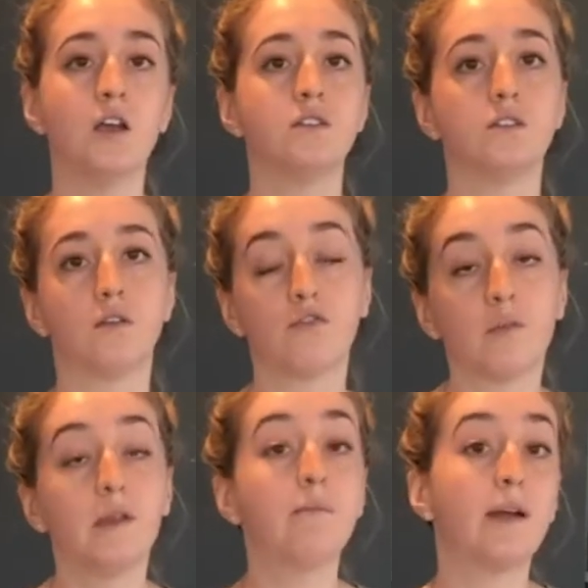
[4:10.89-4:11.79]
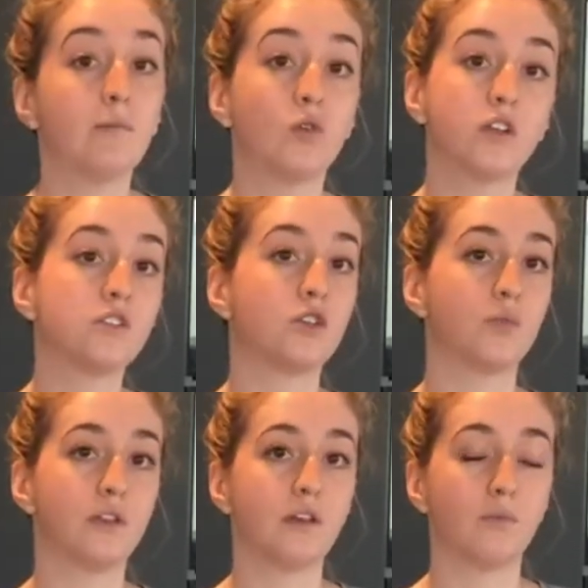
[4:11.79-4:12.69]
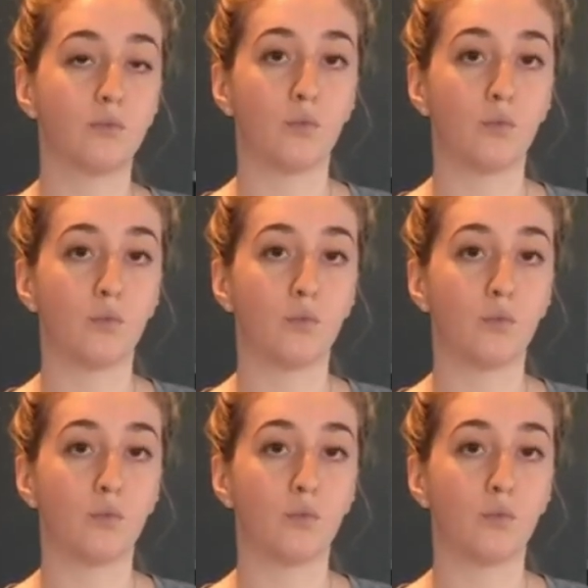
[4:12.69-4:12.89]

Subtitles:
So for me, my mornings are really an